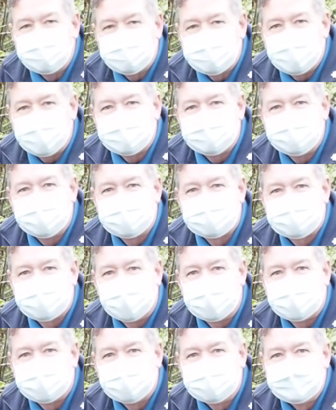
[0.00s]
get things like
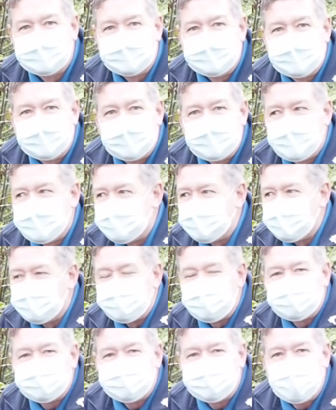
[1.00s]

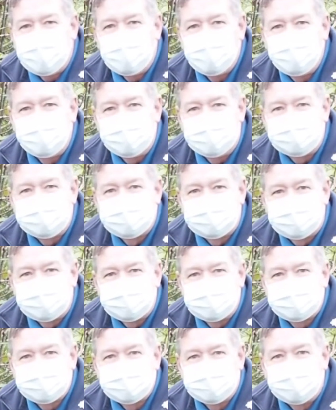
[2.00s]
flower
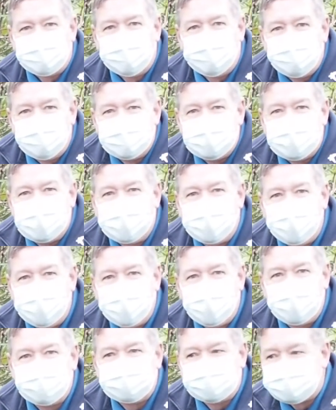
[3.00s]
beetles or their
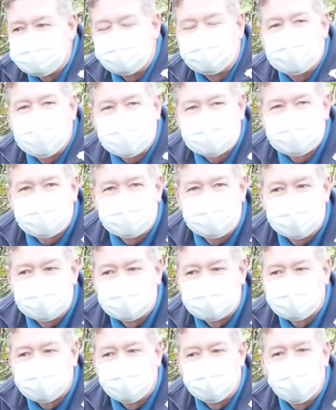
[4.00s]
larvae. Some caterpillars
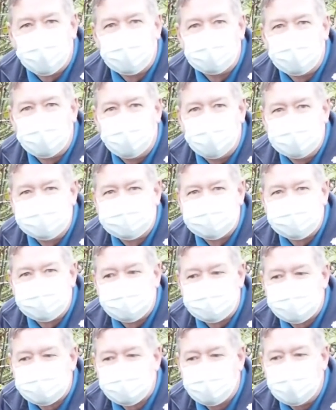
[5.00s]
will overwinter
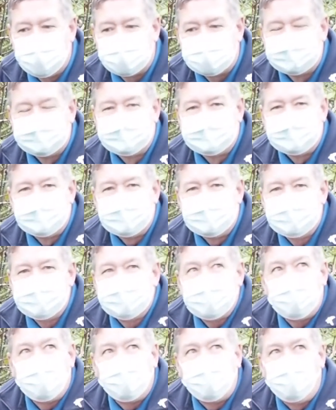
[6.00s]
as well in that
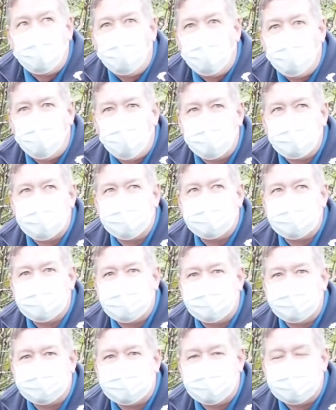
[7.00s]
warmer
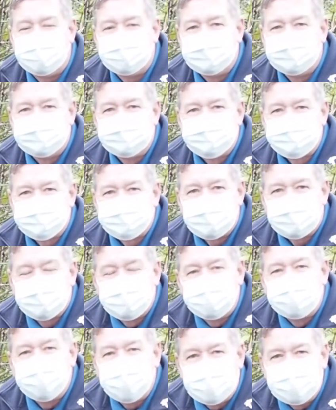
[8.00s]
area
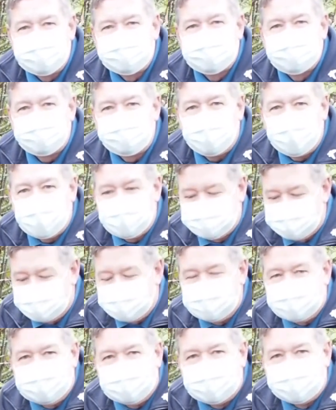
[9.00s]
created by the
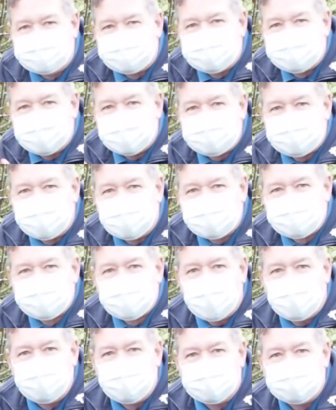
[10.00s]
leaves sitting on top
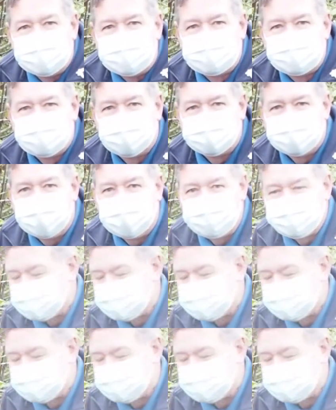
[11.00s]
of each other.